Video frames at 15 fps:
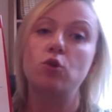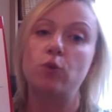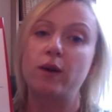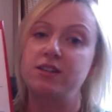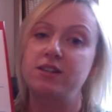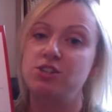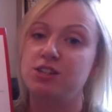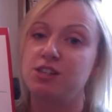
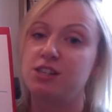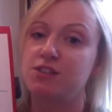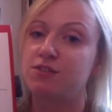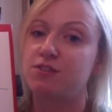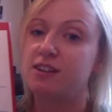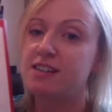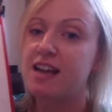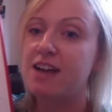questions for
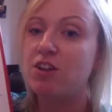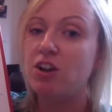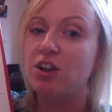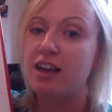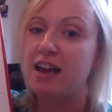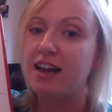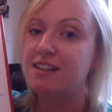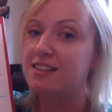us to have a
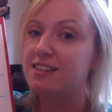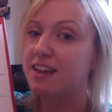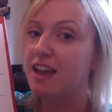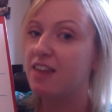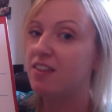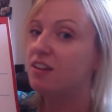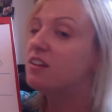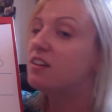look at
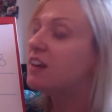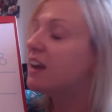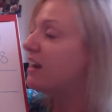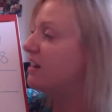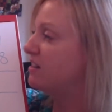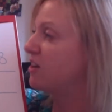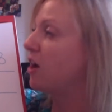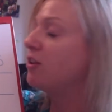together,
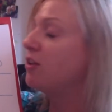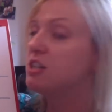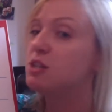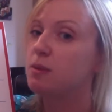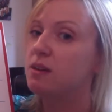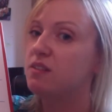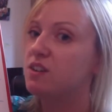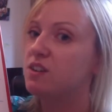and it's going to
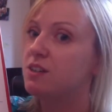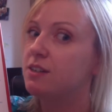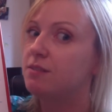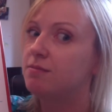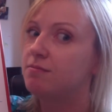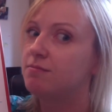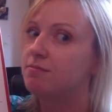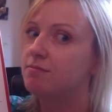be fine.
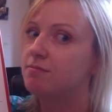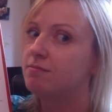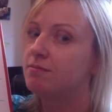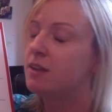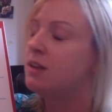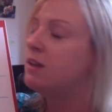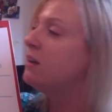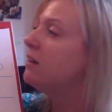
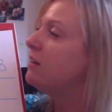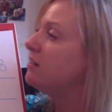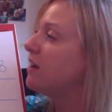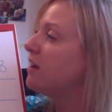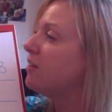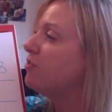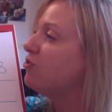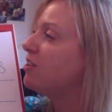
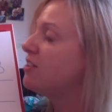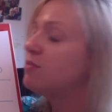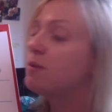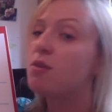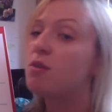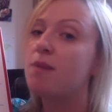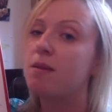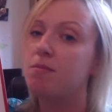So just as
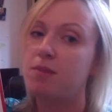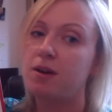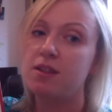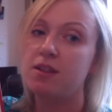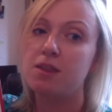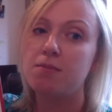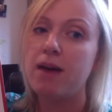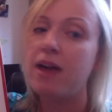we remember,
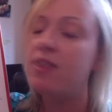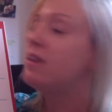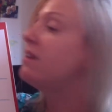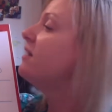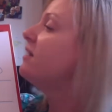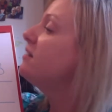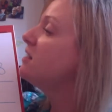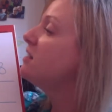the method
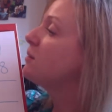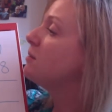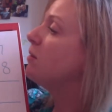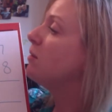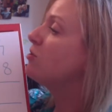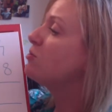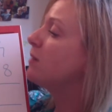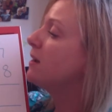is that we
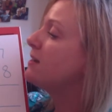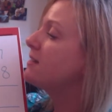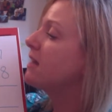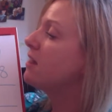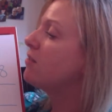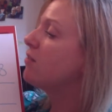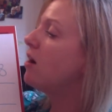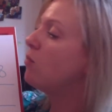multiply
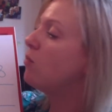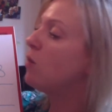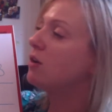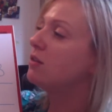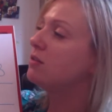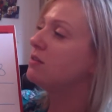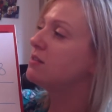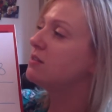together our
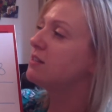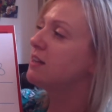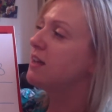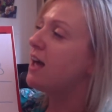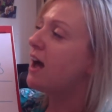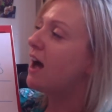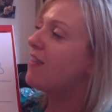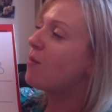1s,
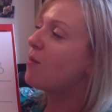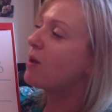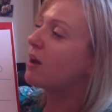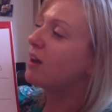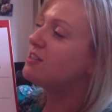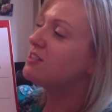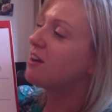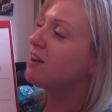and then we're
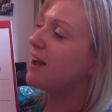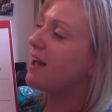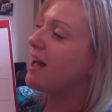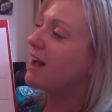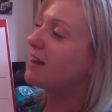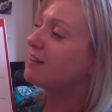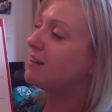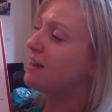going to
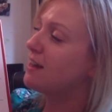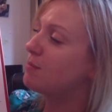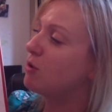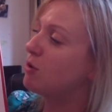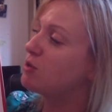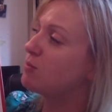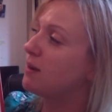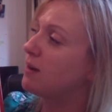diagonally
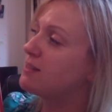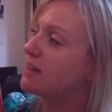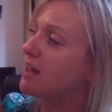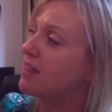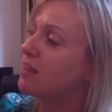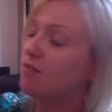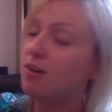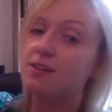multiply
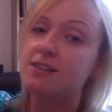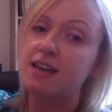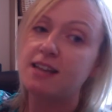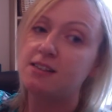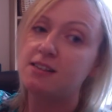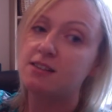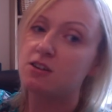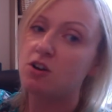together our
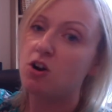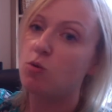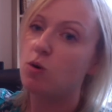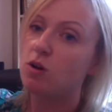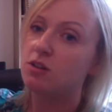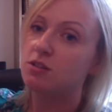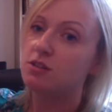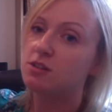10s and our
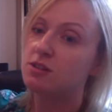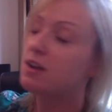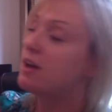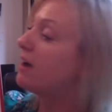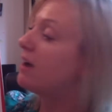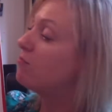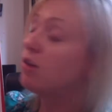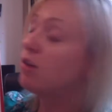1s,
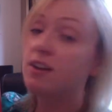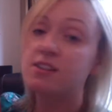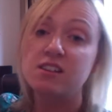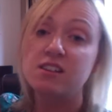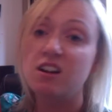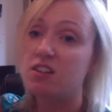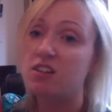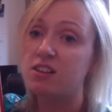and write in
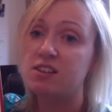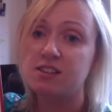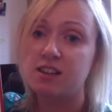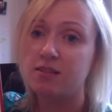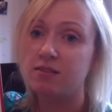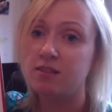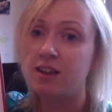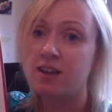our answer.